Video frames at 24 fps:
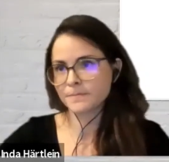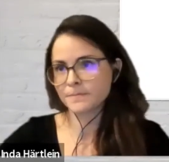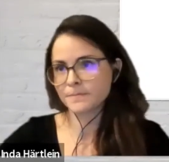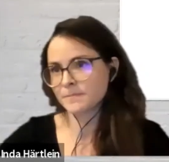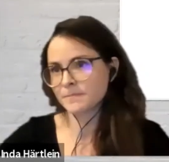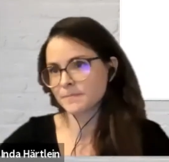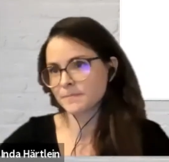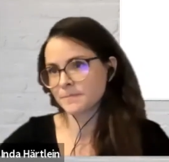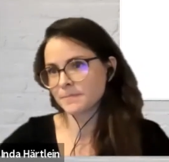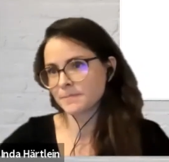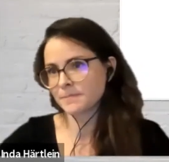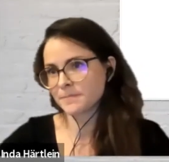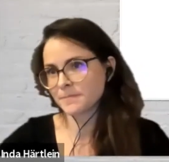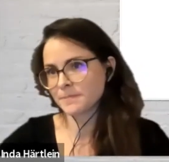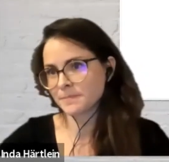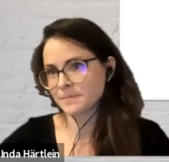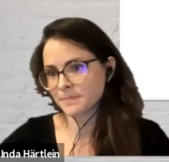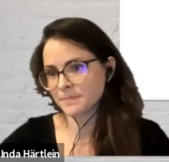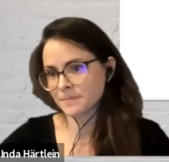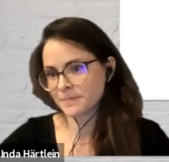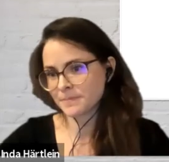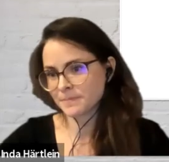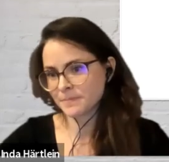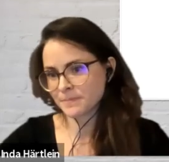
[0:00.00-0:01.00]

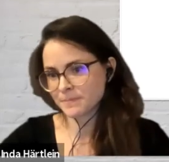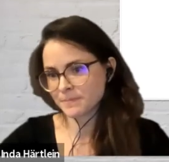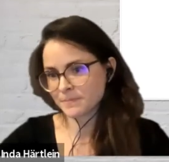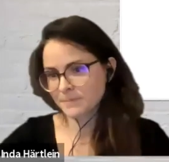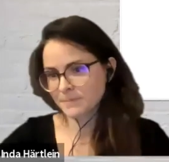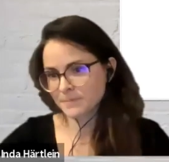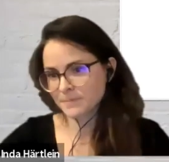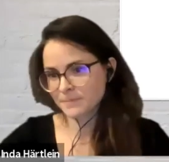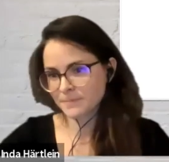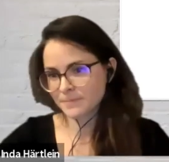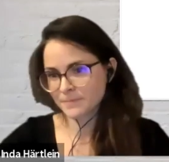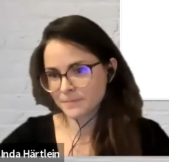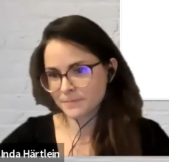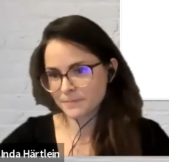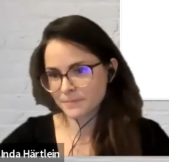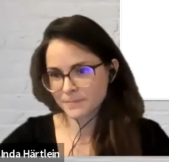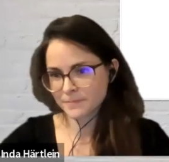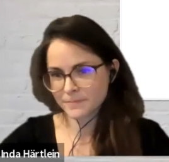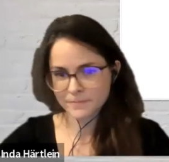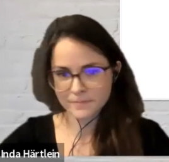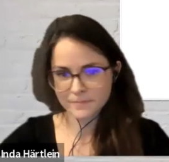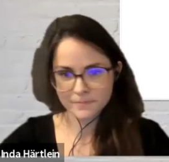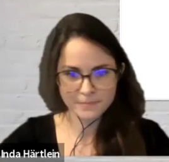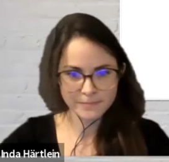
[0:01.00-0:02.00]

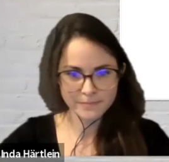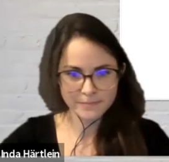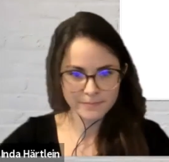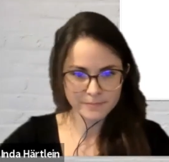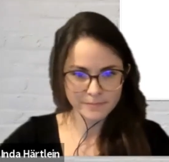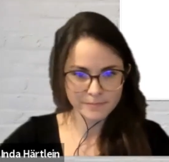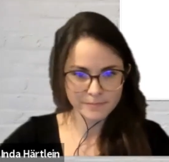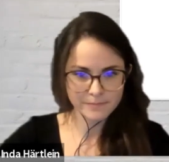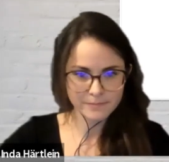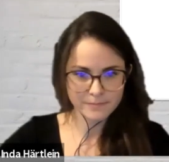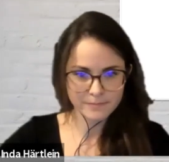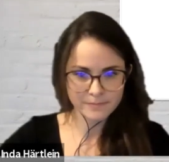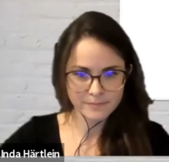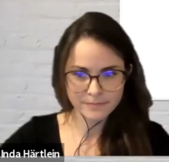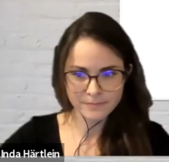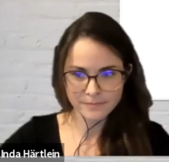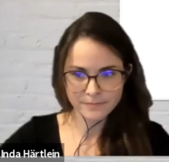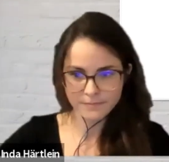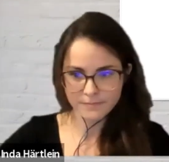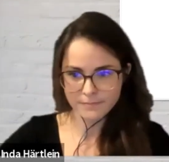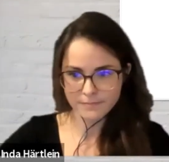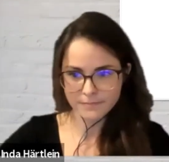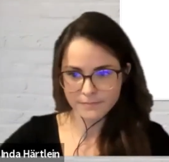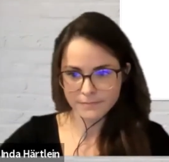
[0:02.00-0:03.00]

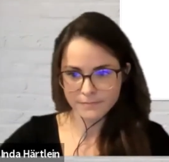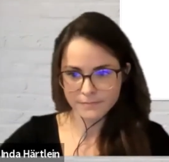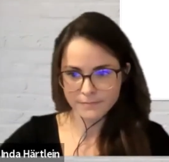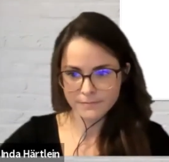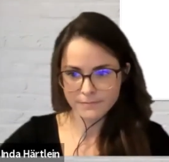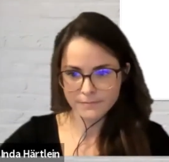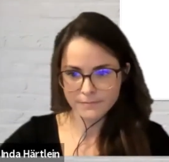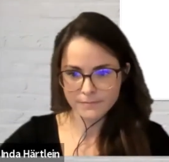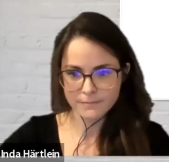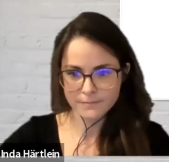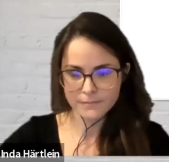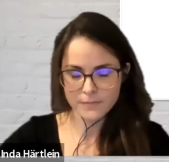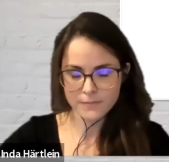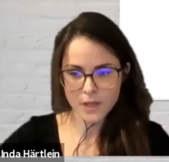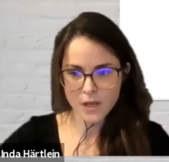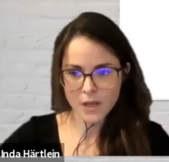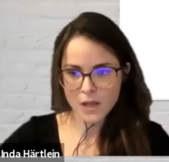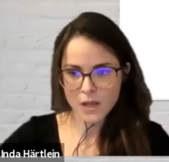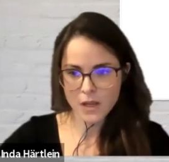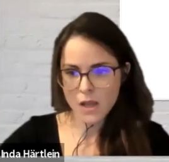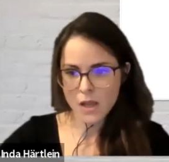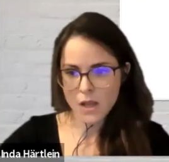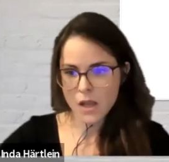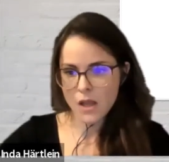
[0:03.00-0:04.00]

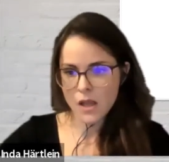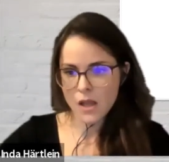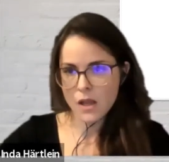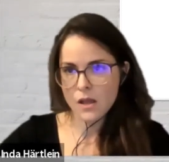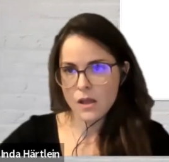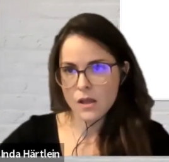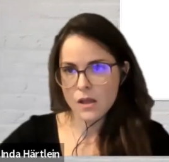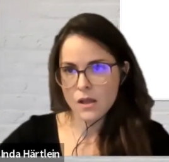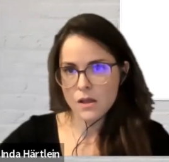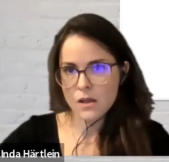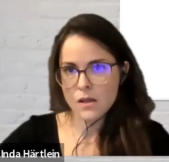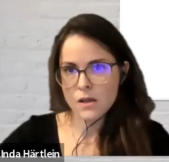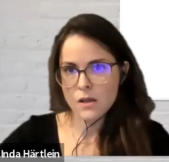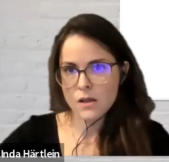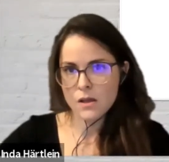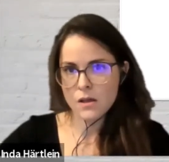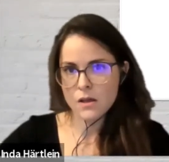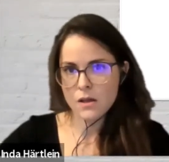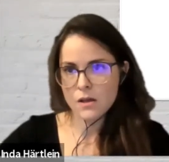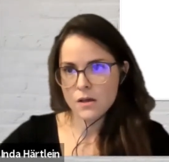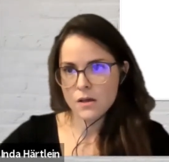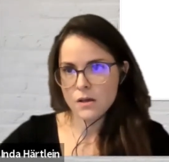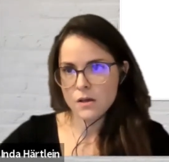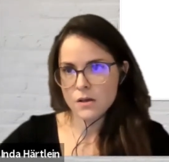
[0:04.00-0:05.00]

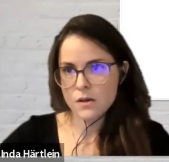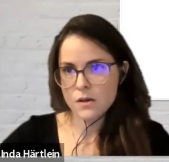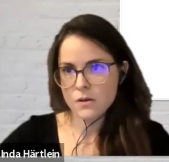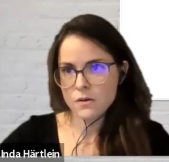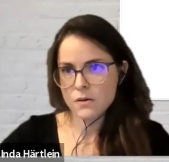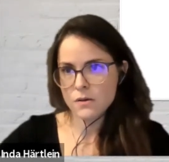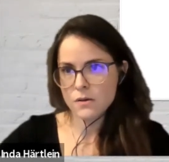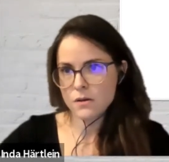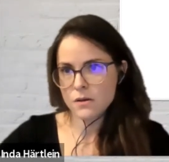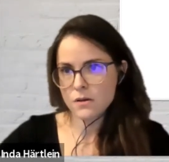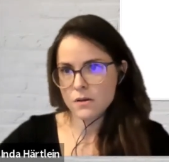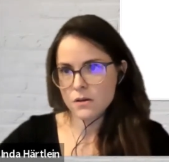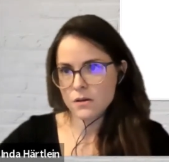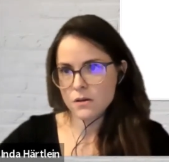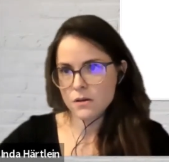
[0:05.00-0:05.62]
(silence)